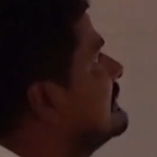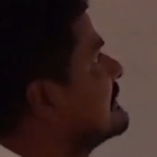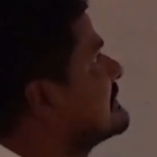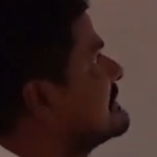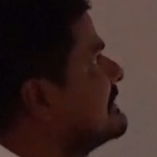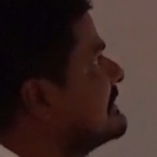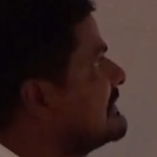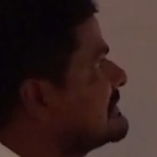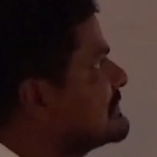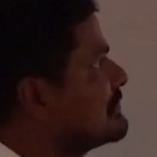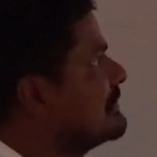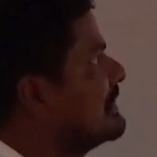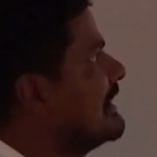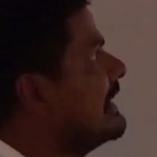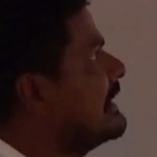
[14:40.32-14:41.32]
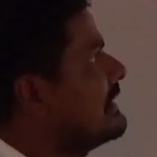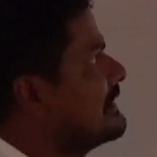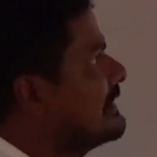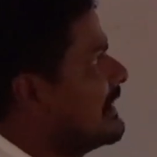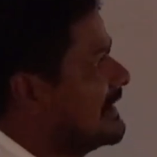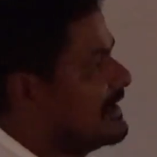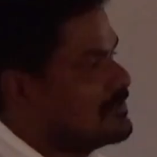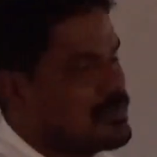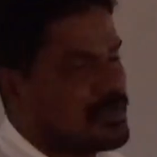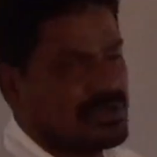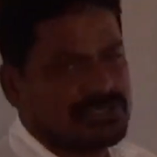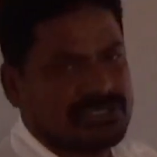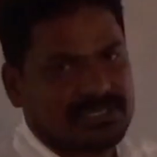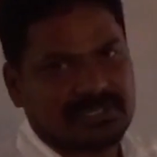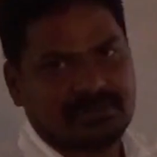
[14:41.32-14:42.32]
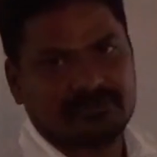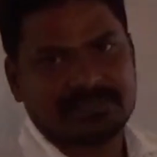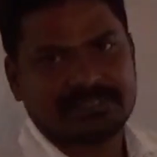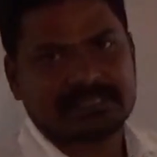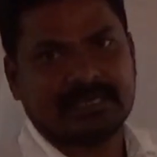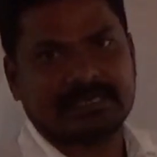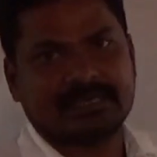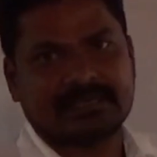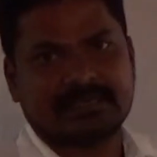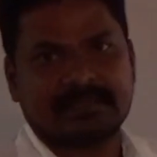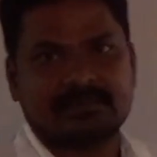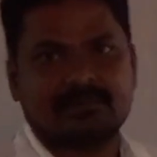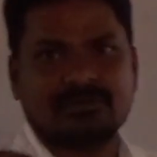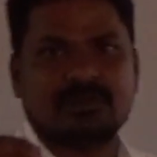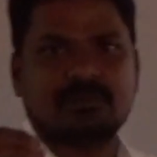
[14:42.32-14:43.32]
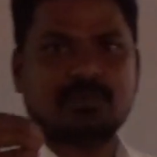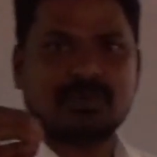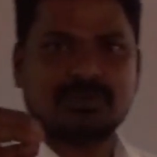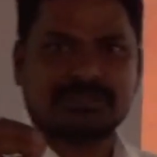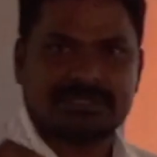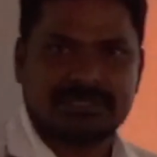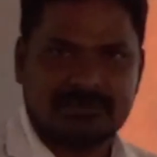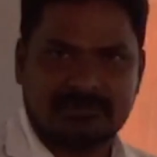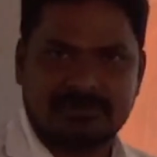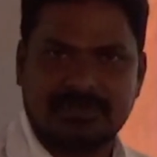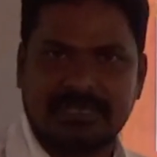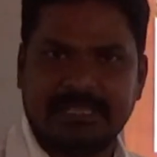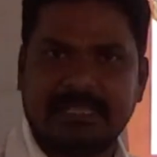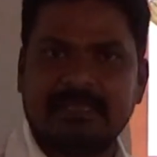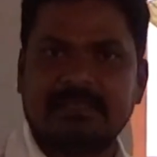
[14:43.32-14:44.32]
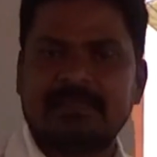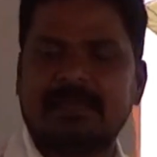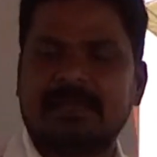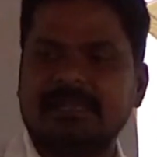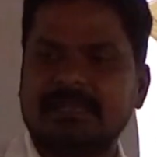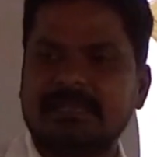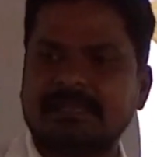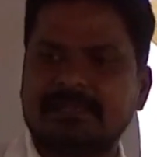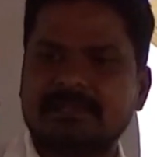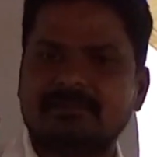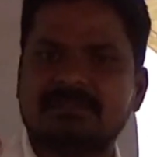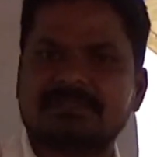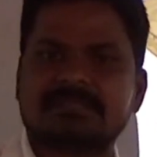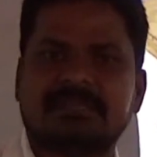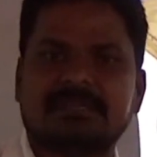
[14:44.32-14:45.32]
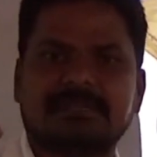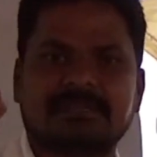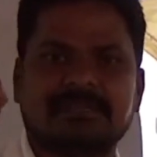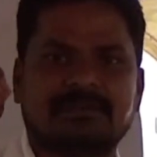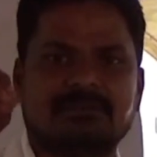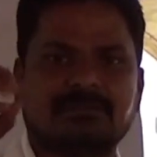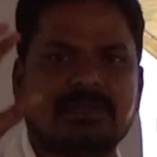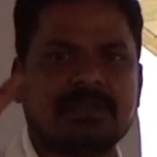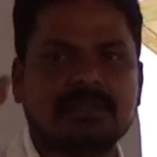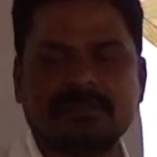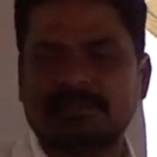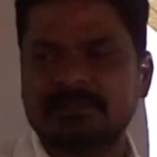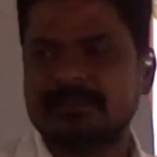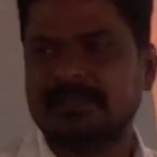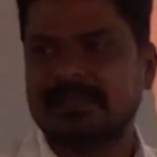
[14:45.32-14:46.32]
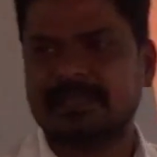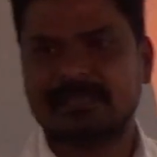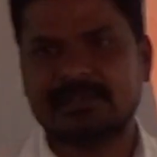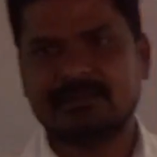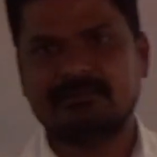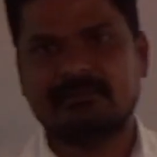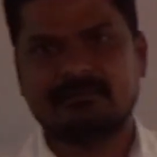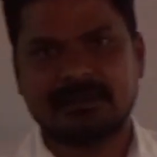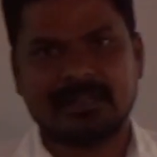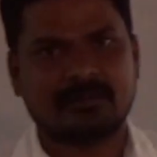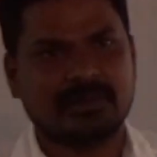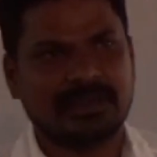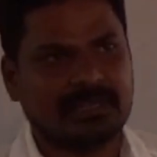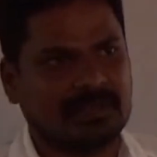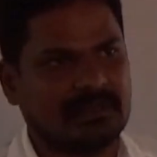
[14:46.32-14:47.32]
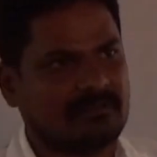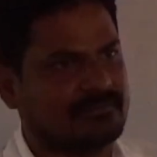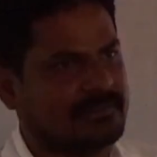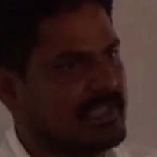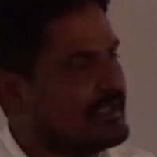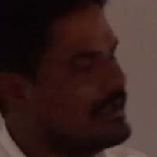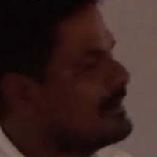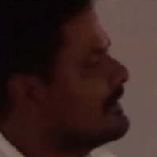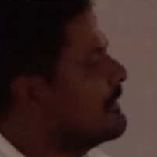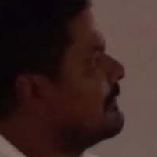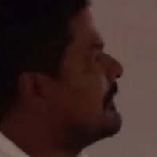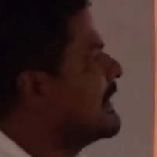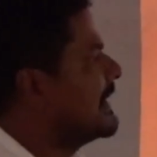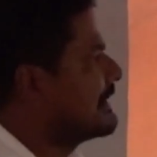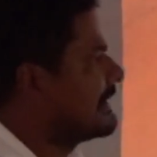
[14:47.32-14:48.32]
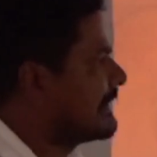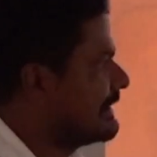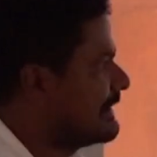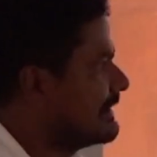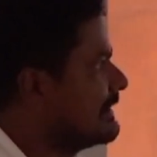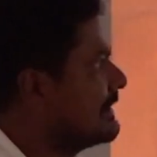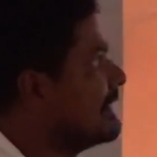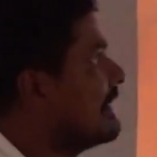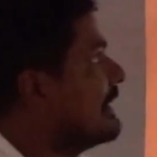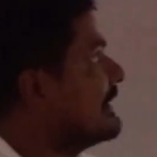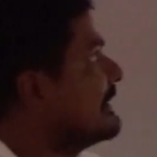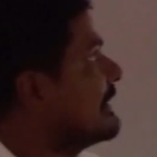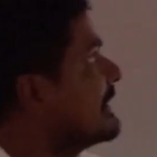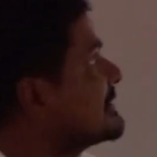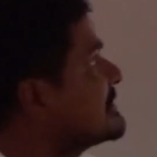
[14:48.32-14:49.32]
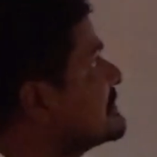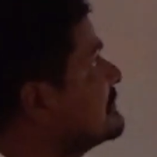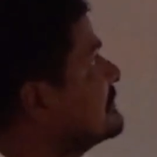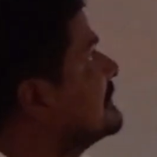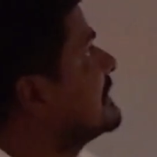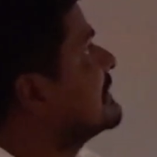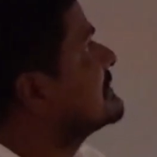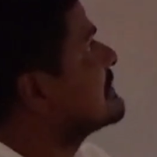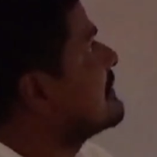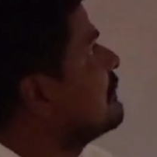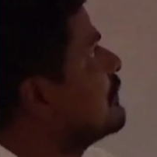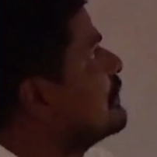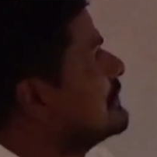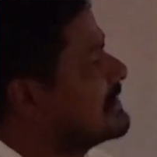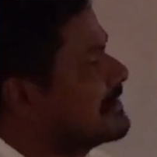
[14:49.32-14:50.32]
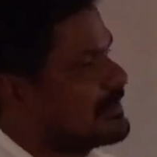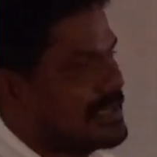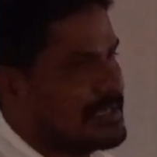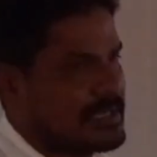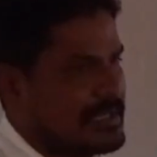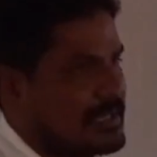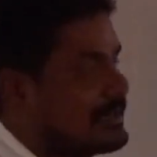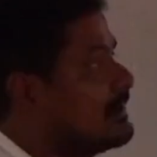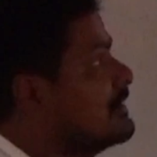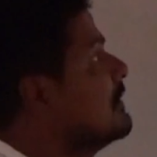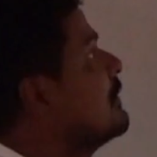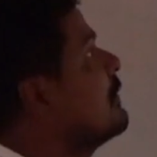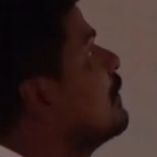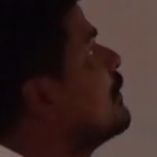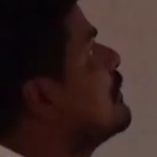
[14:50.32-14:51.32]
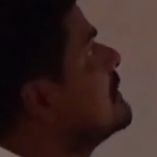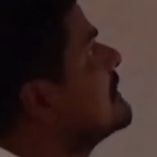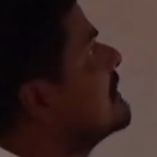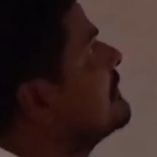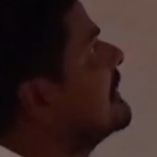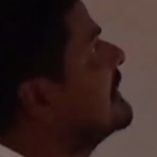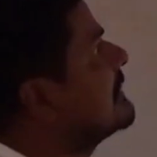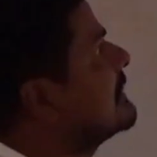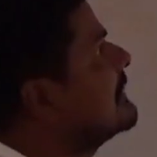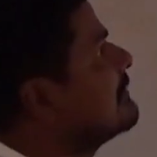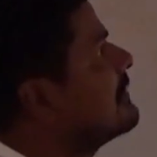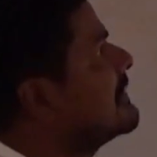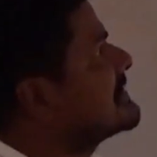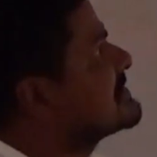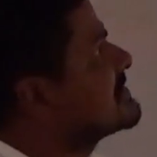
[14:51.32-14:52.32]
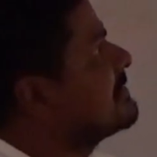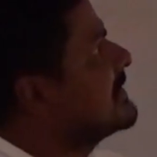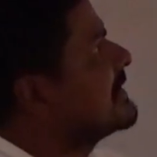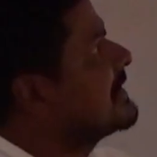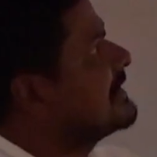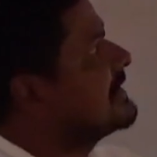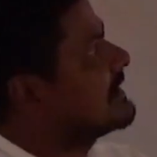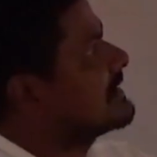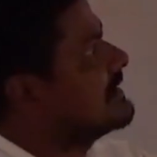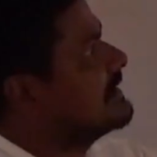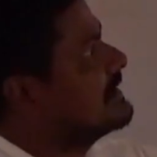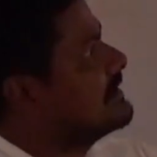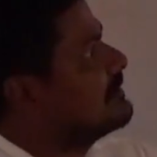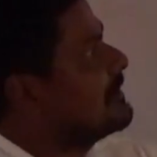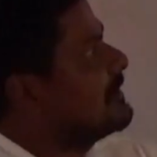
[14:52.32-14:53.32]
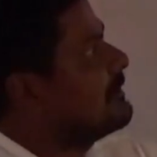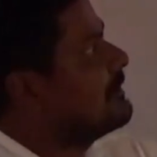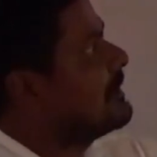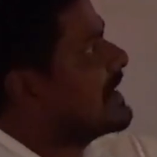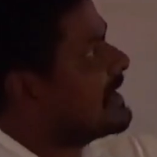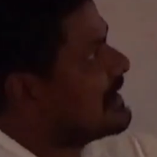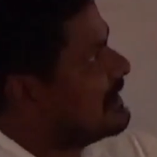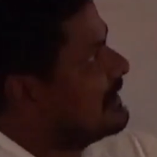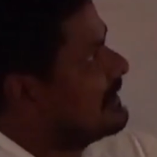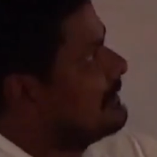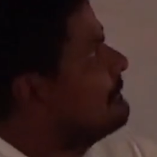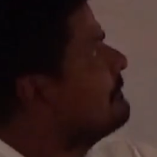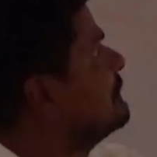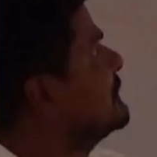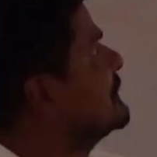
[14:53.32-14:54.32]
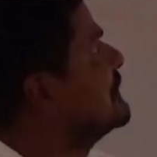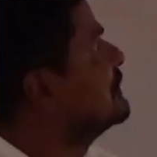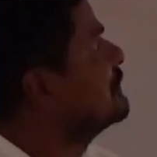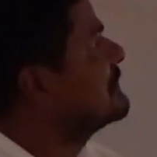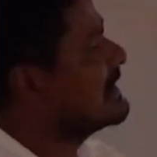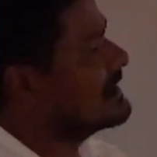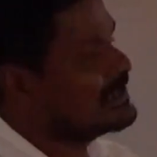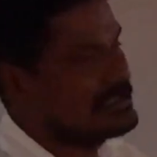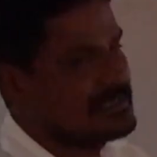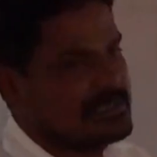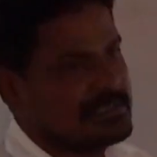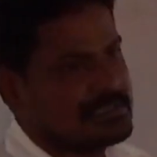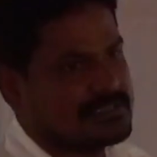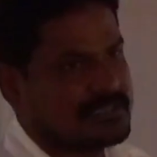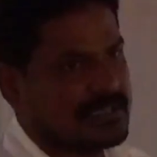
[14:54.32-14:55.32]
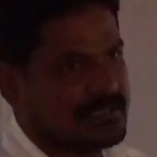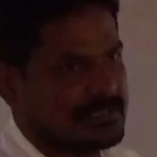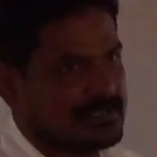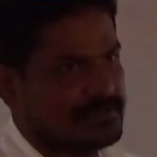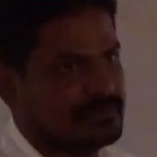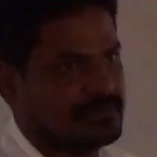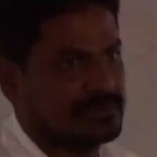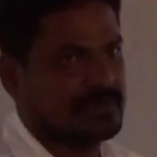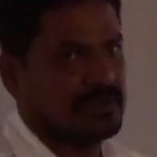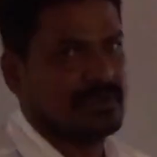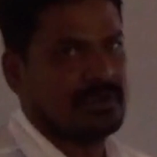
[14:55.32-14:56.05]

in the series only, and positive is connected to the positive only, and negative is connected to the negative terminal of the battery. And next, there is a voltmeter. Voltmeter must be connected in parallel to the circuit.